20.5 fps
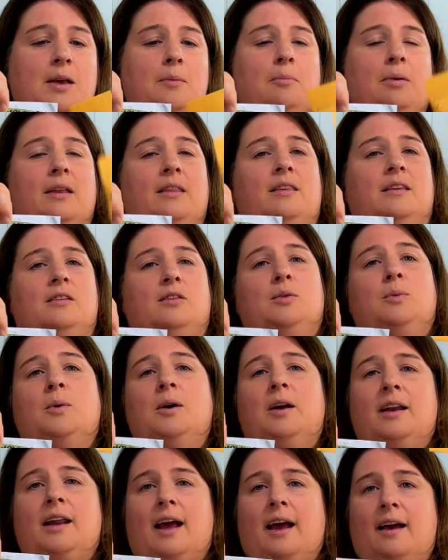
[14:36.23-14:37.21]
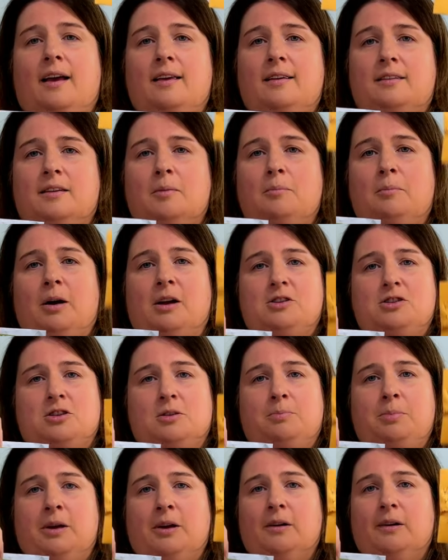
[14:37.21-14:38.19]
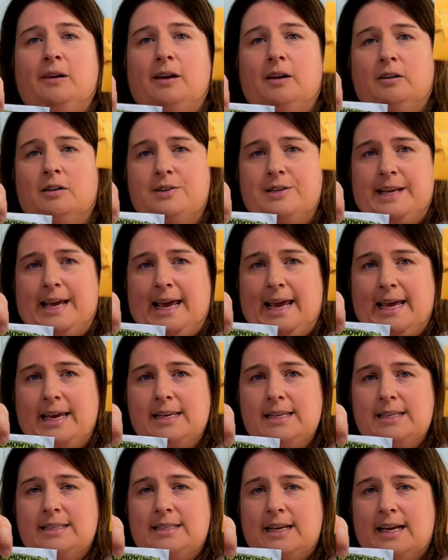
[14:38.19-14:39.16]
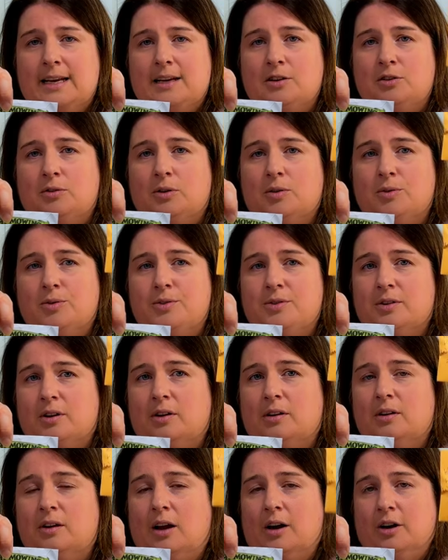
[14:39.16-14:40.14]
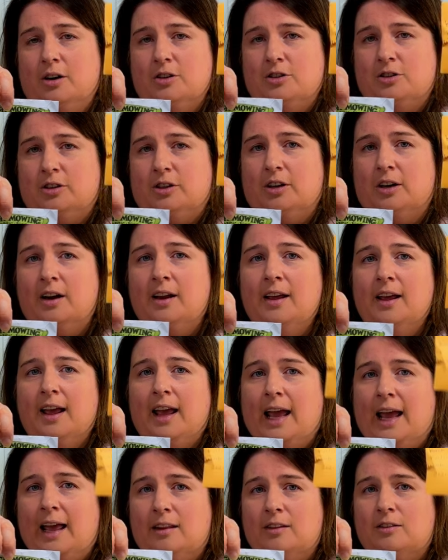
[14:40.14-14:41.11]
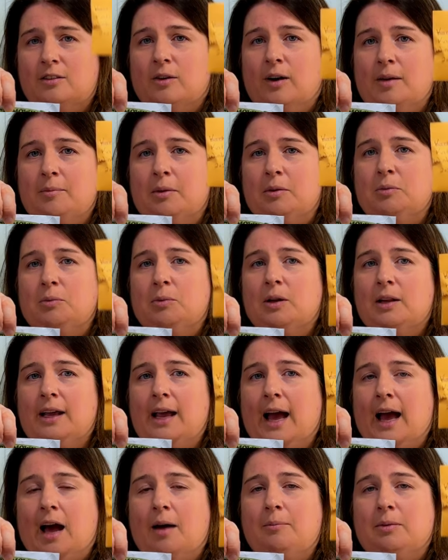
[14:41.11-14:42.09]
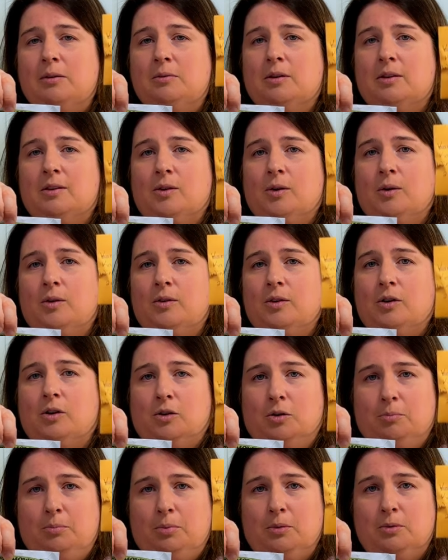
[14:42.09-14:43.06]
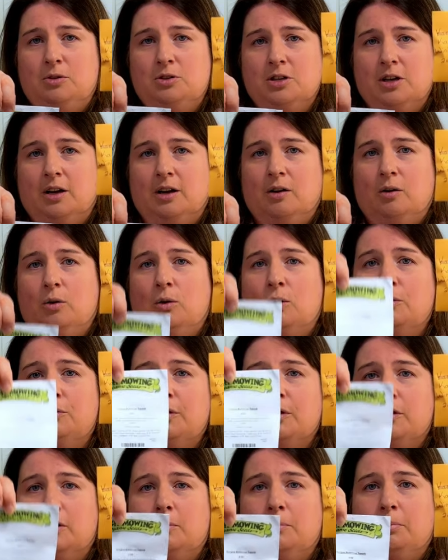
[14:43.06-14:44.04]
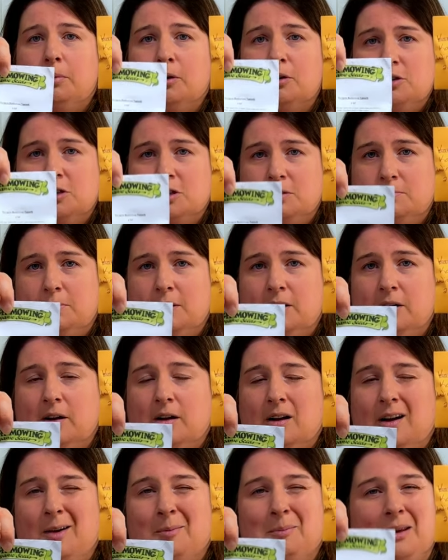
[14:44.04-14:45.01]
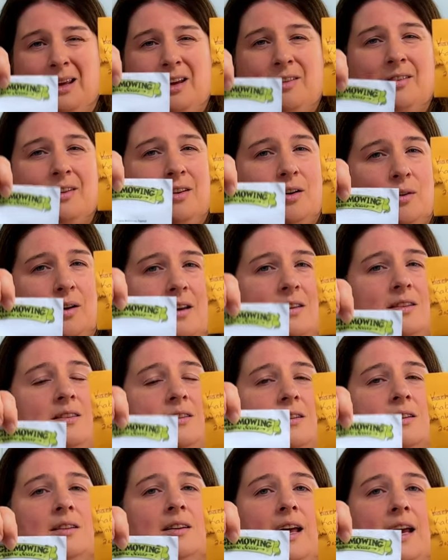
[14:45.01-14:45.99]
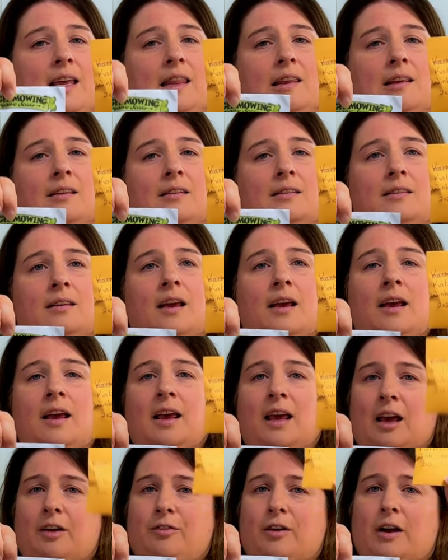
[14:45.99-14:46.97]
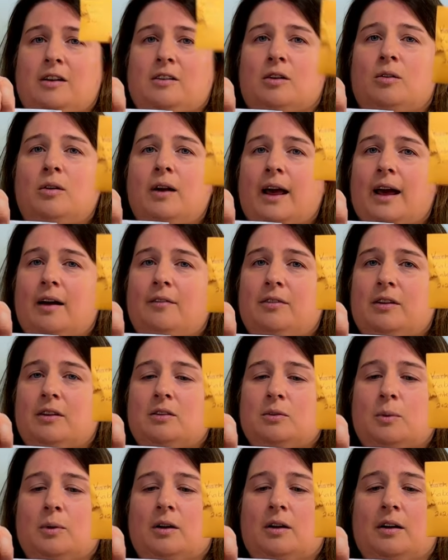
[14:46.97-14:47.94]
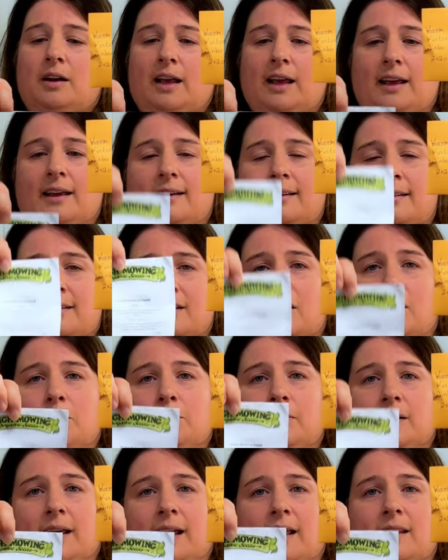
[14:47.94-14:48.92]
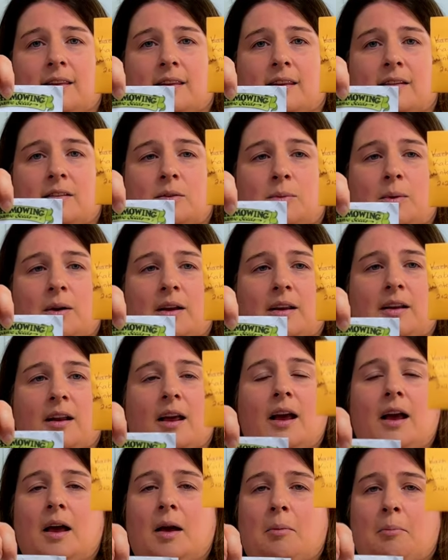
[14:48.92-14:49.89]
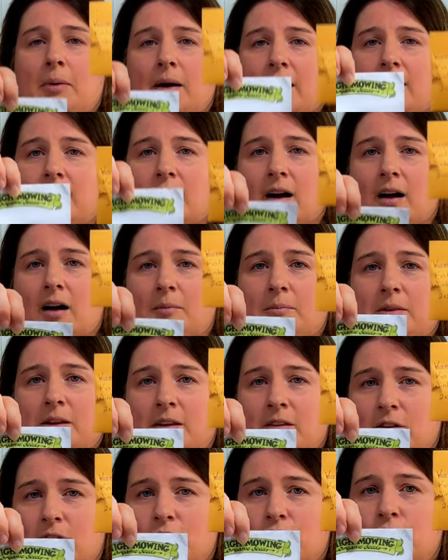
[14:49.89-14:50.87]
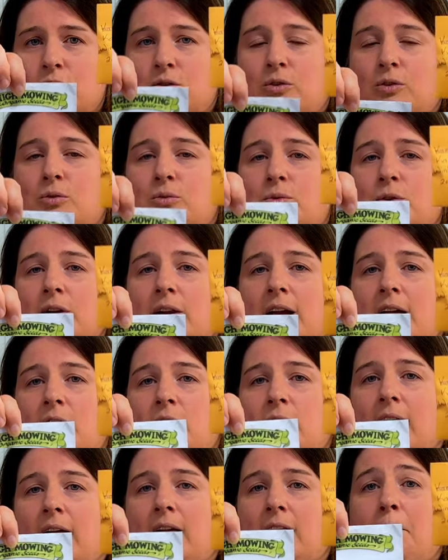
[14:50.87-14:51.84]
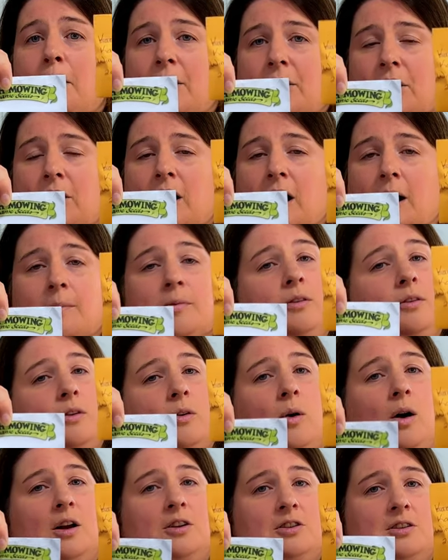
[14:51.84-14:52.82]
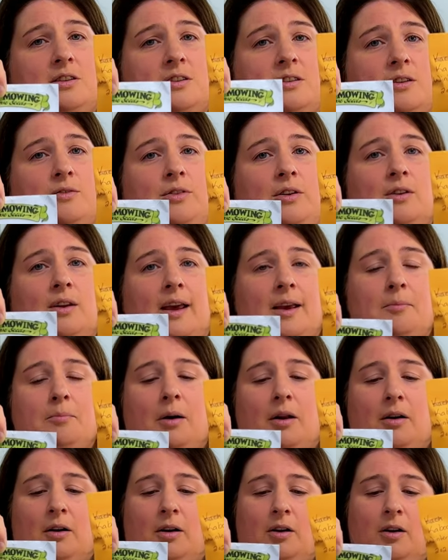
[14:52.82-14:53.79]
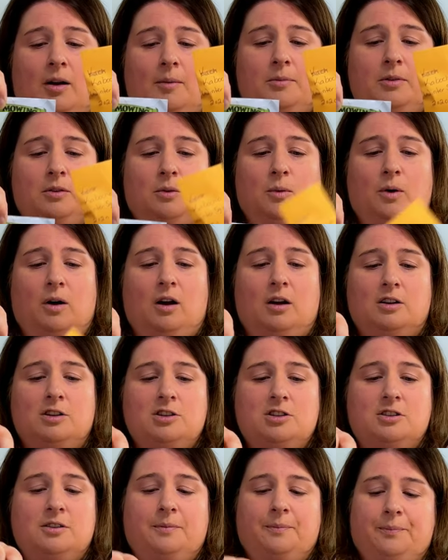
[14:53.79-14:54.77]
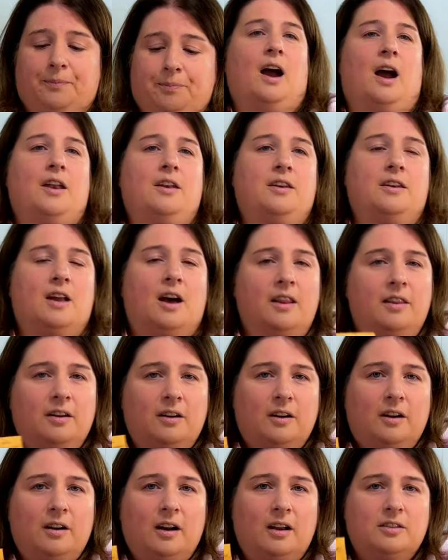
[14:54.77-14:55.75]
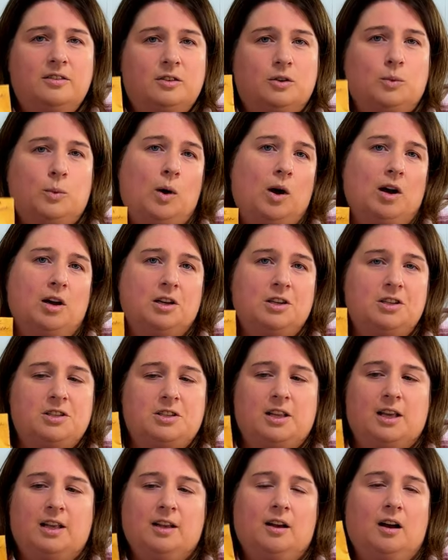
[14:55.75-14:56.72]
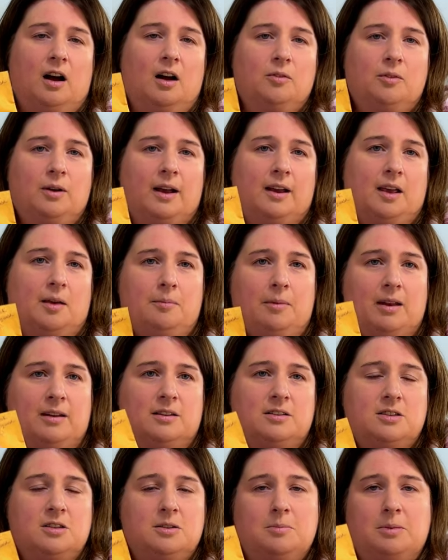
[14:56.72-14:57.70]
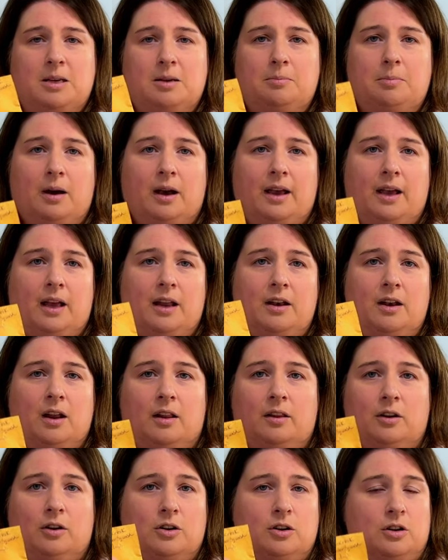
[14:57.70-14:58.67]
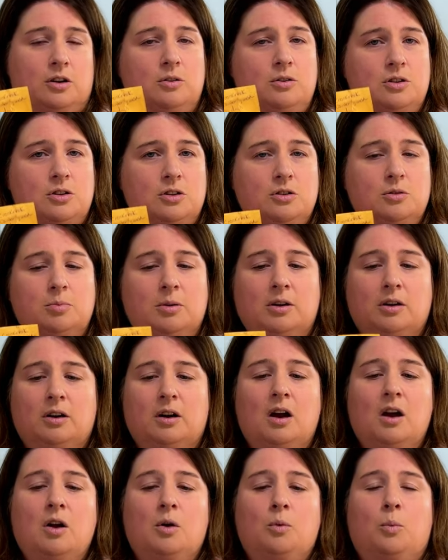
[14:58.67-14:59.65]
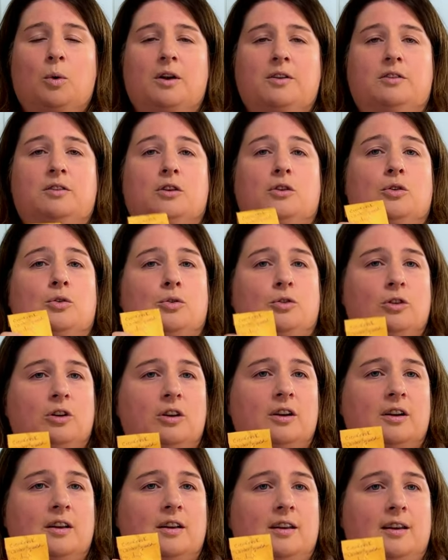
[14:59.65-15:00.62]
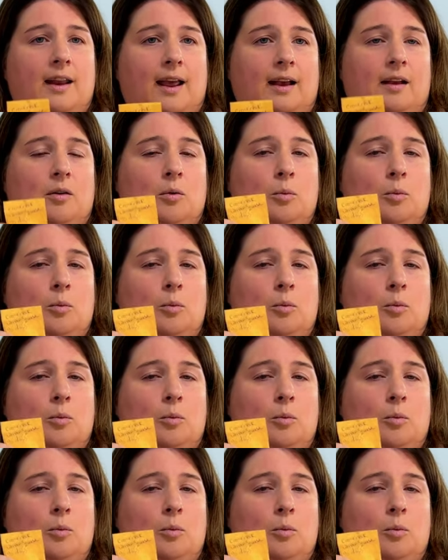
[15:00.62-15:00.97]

but this one has a much superior taste and it grows larger. And so I've been really happy with growing the Kabocha over the Burgess Buttercup, even though I still like this. If I don't have this one on hand, I'll plant this one but um, these are two really great buttercup squashes if you like buttercup squash. Another squash that got recommended to me by another YouTuber was the crookneck